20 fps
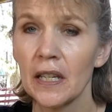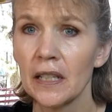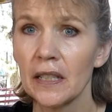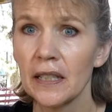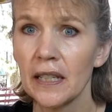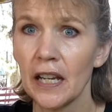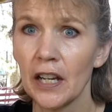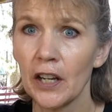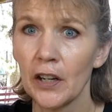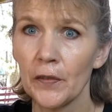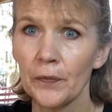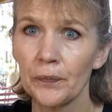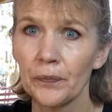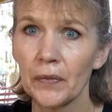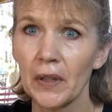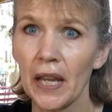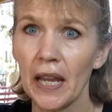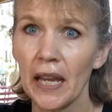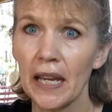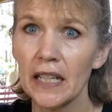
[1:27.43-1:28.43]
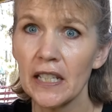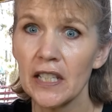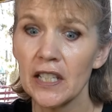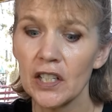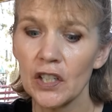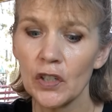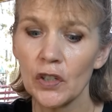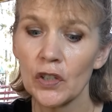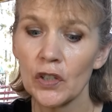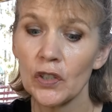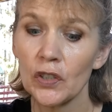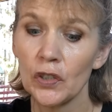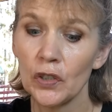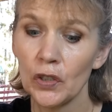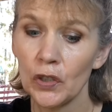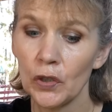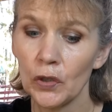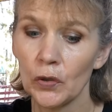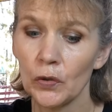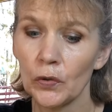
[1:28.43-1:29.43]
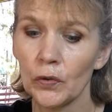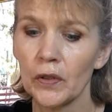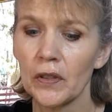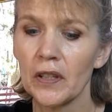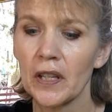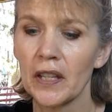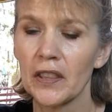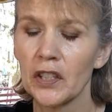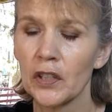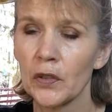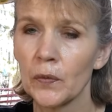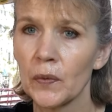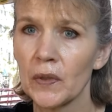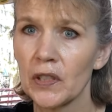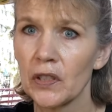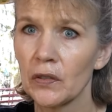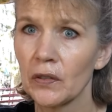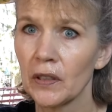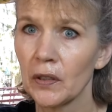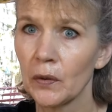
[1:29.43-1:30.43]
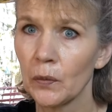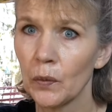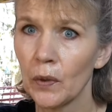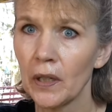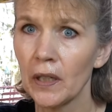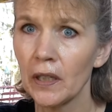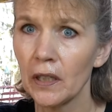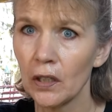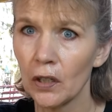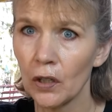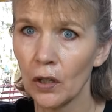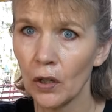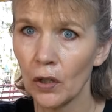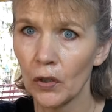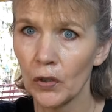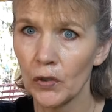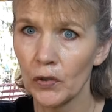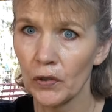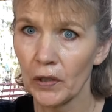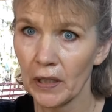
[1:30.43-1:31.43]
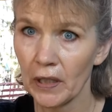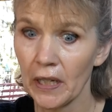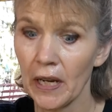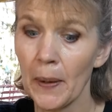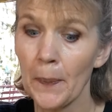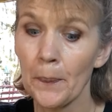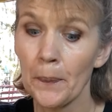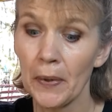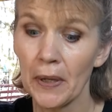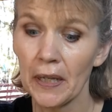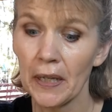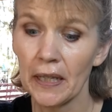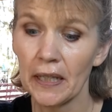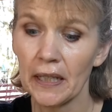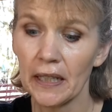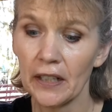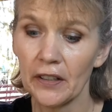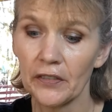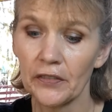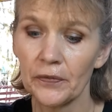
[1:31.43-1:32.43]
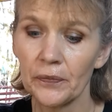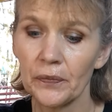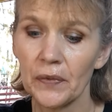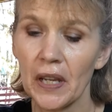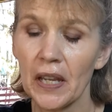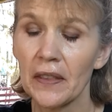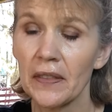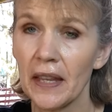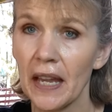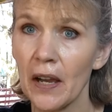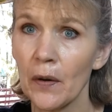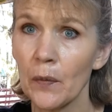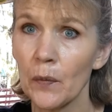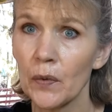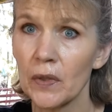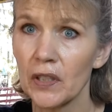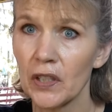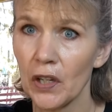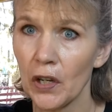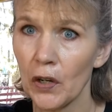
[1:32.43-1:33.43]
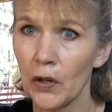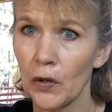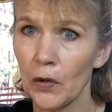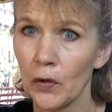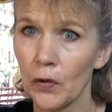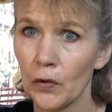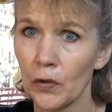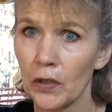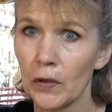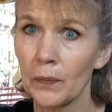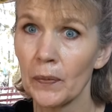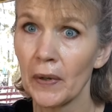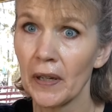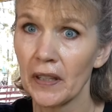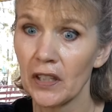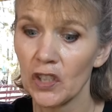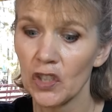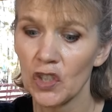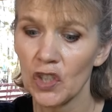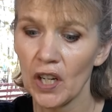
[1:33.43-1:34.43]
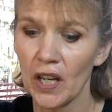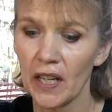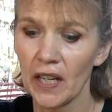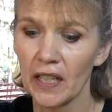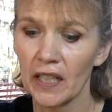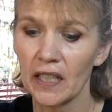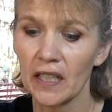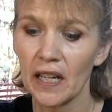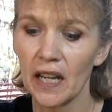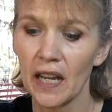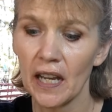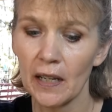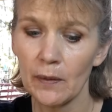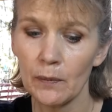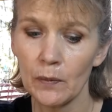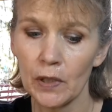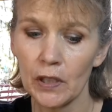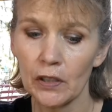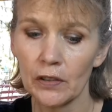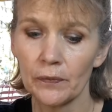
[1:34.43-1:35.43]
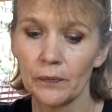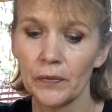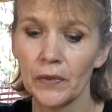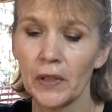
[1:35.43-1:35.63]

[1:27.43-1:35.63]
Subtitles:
Now, Aesir knew that there was only one cauldron big enough, and that was owned by the giant Hymir,